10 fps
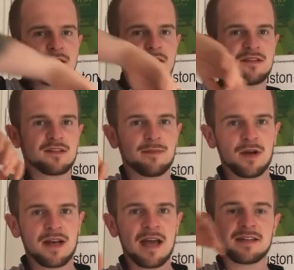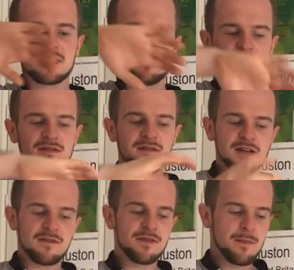This is about letting the muscles
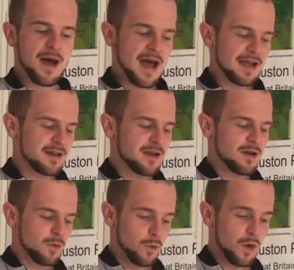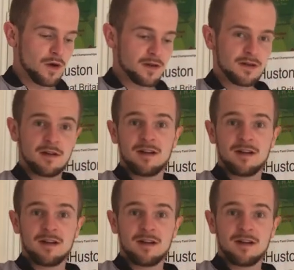of the back work